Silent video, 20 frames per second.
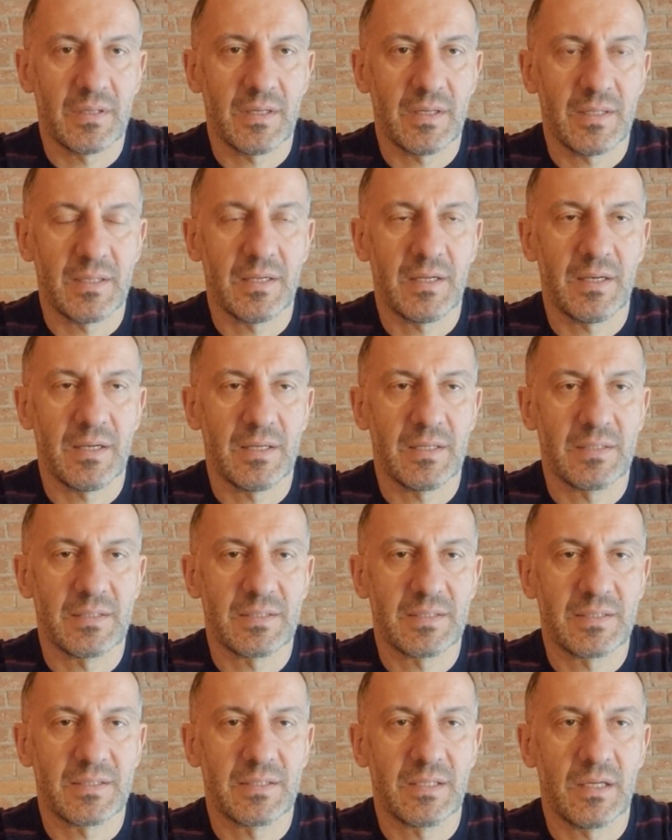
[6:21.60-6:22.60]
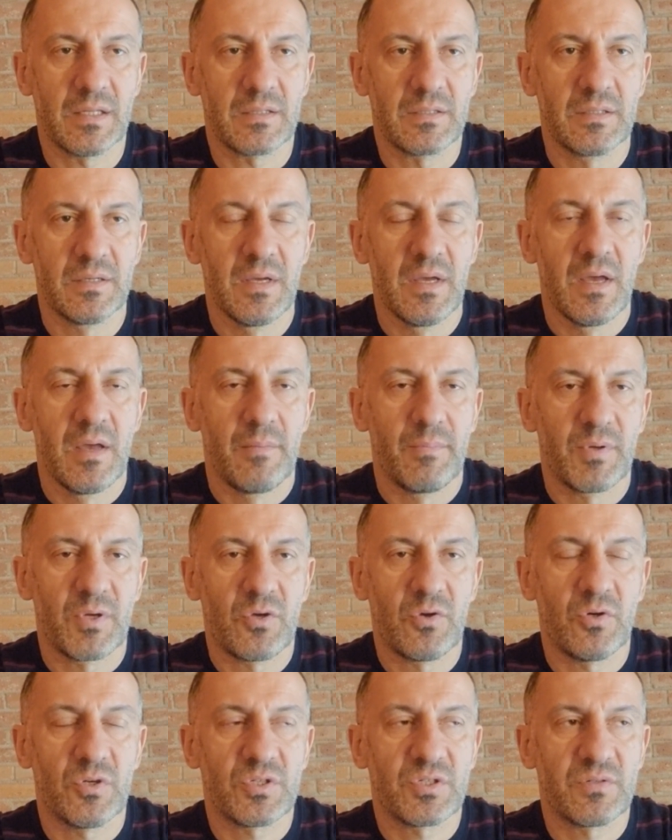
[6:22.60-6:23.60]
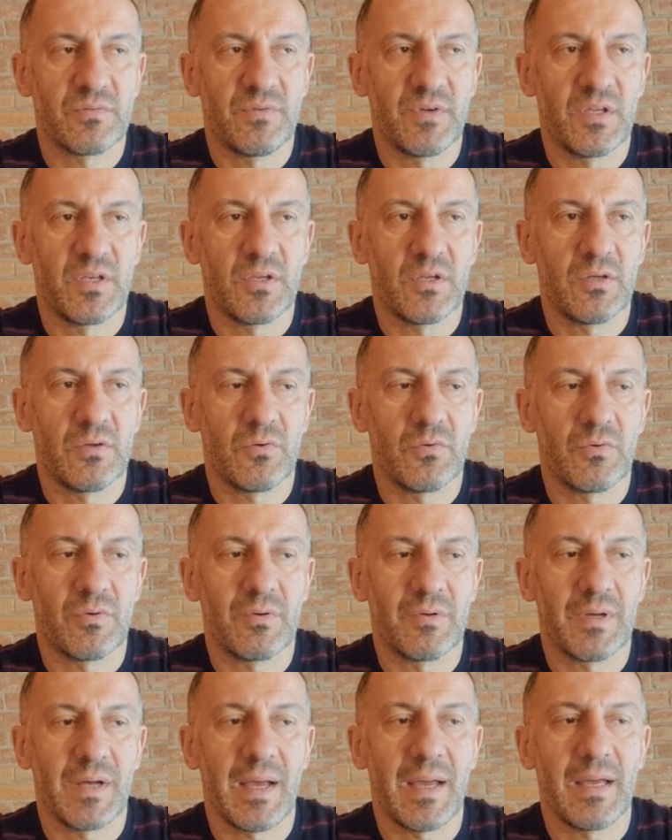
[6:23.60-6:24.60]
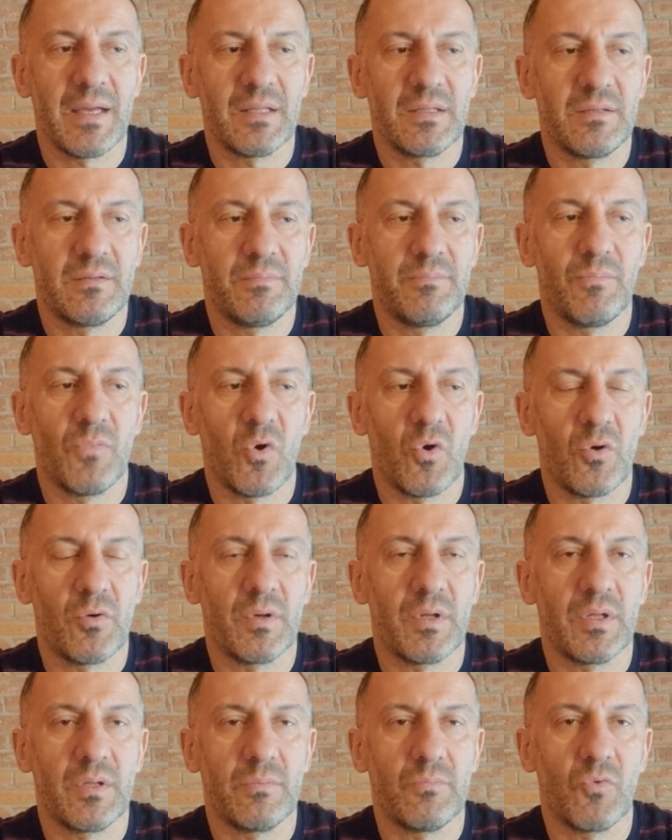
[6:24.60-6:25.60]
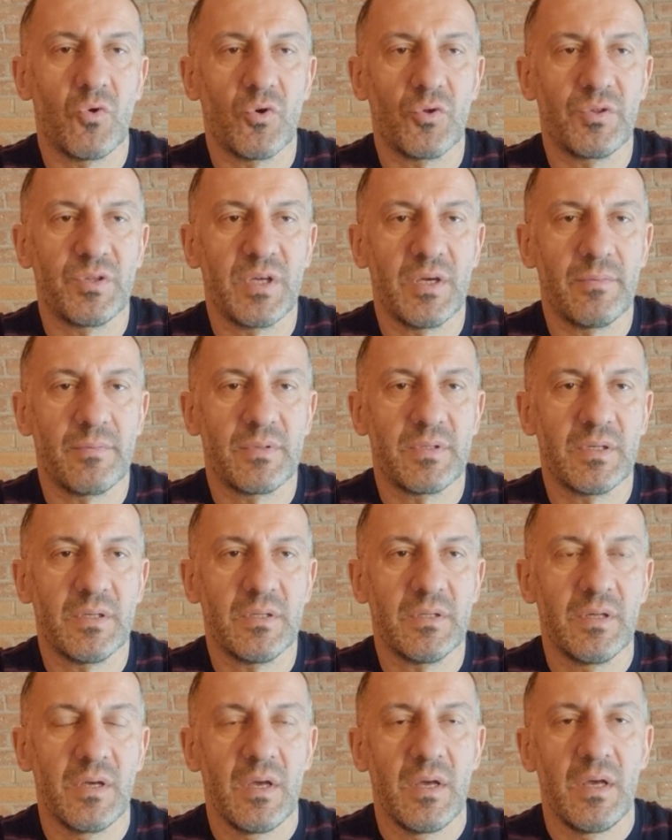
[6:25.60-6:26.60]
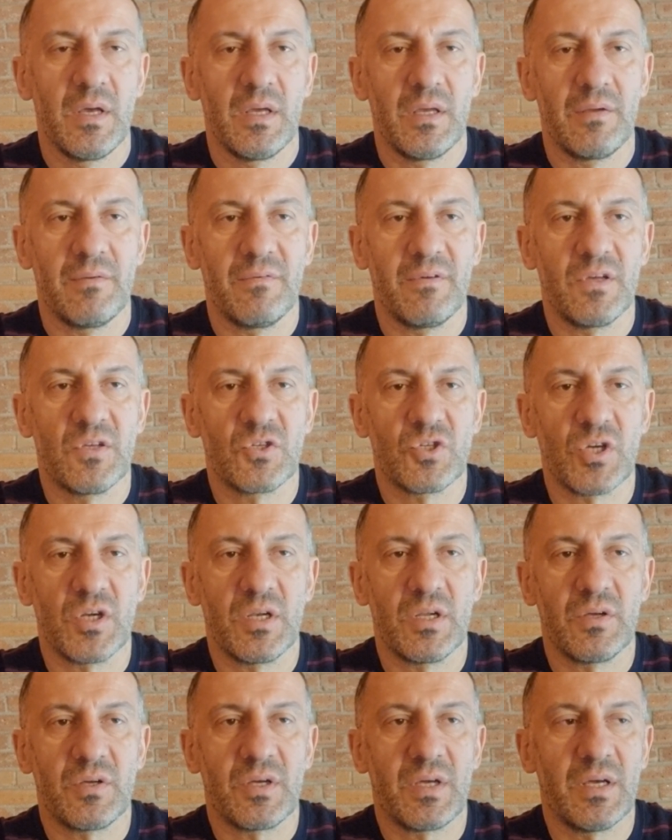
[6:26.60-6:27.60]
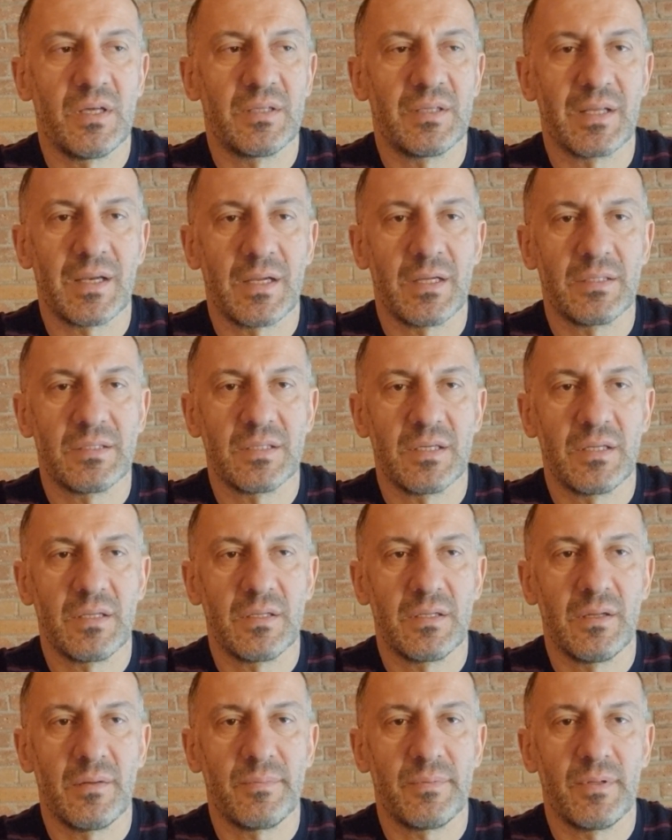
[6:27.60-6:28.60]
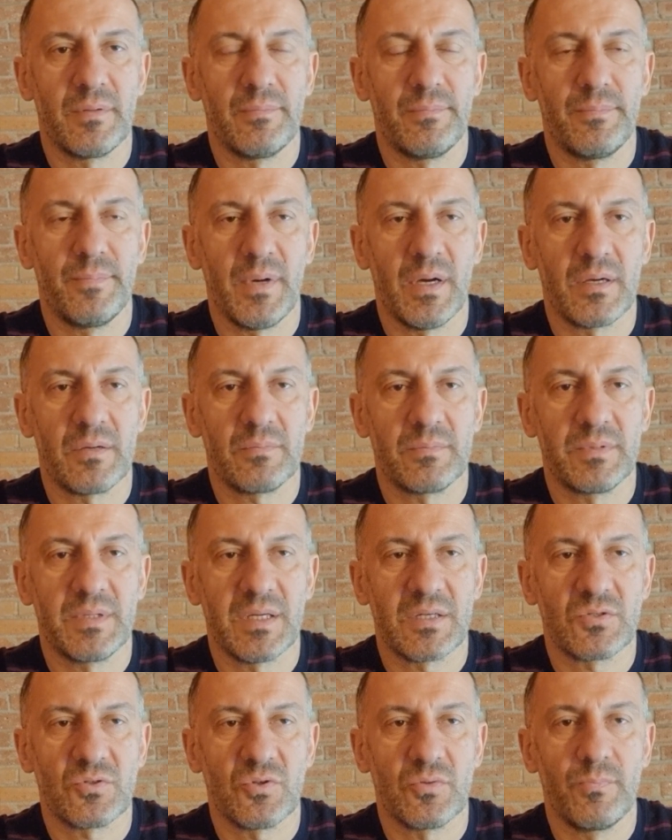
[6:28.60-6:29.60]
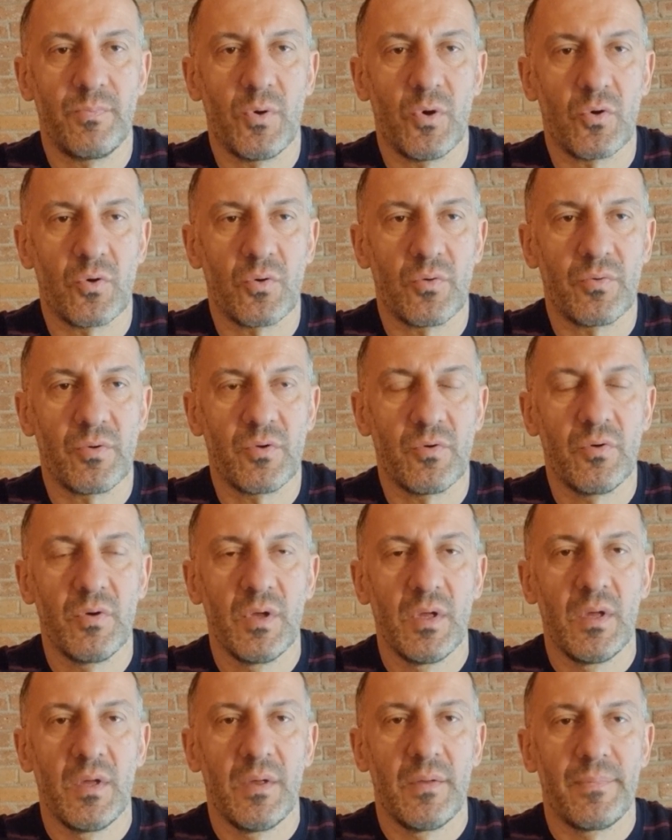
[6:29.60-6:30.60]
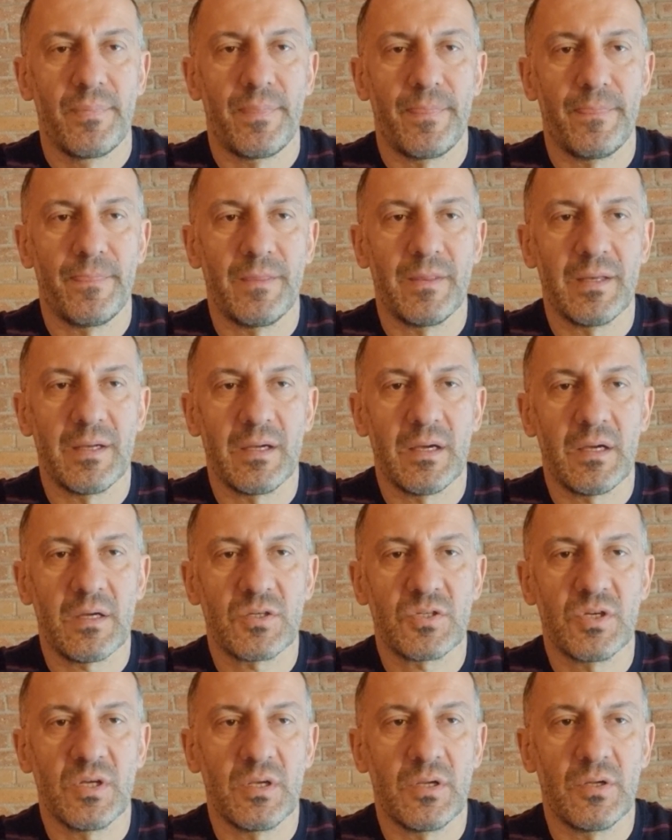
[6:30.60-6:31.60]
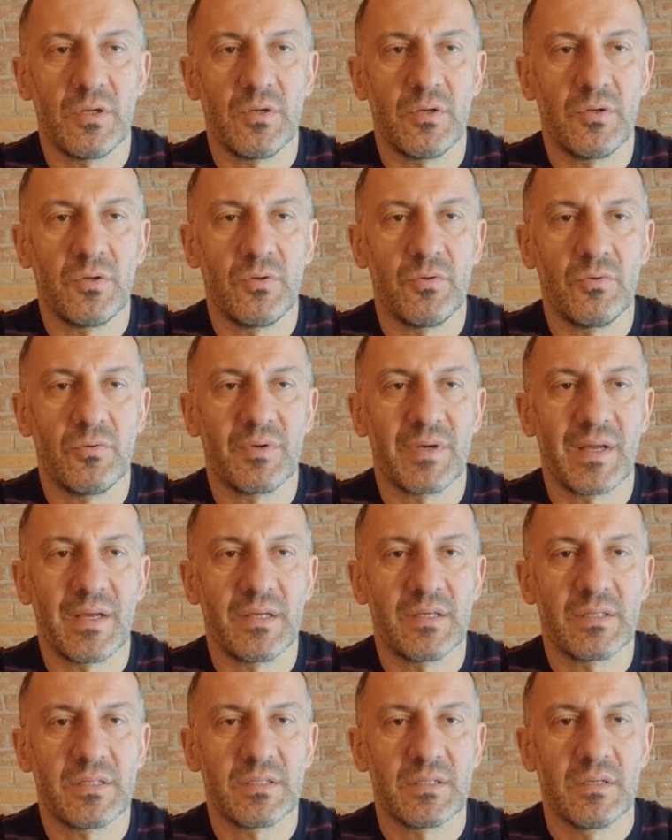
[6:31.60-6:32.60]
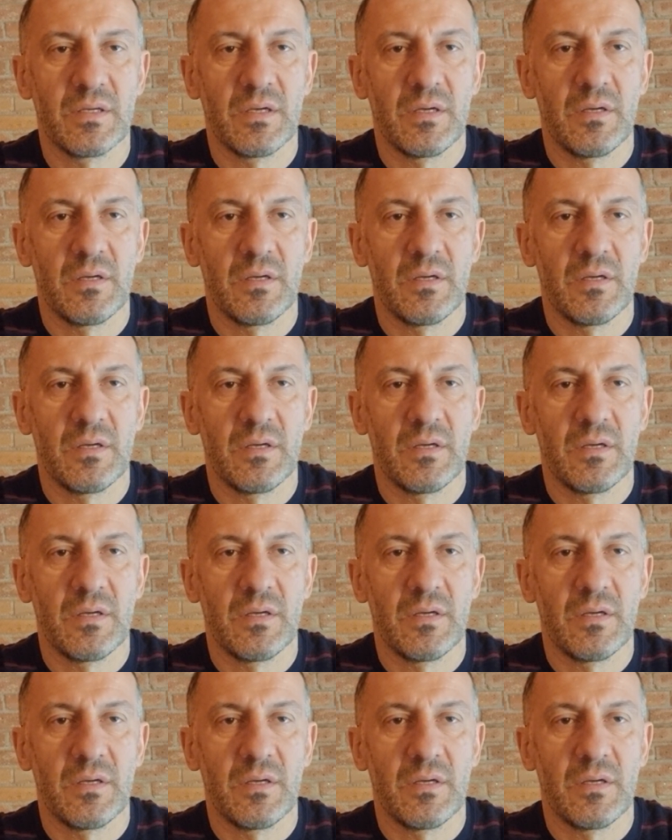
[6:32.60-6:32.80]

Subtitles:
analyze that, because when you add more and more debt, and eventually you can't raise any debt and bank doesn't borrow you, actually you raise